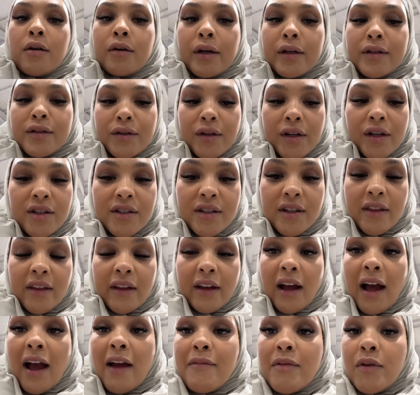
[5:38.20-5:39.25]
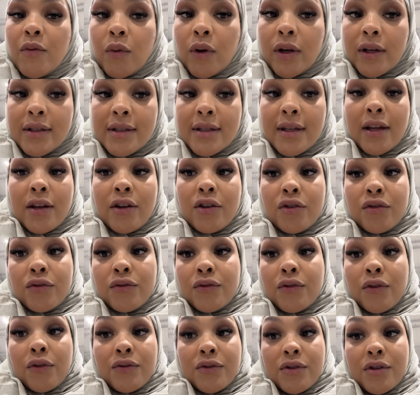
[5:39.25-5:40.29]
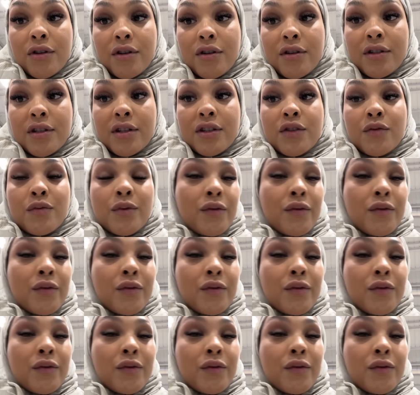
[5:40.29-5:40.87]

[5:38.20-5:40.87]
Okay, so here's the thing. I've been wanting to get a new toaster since we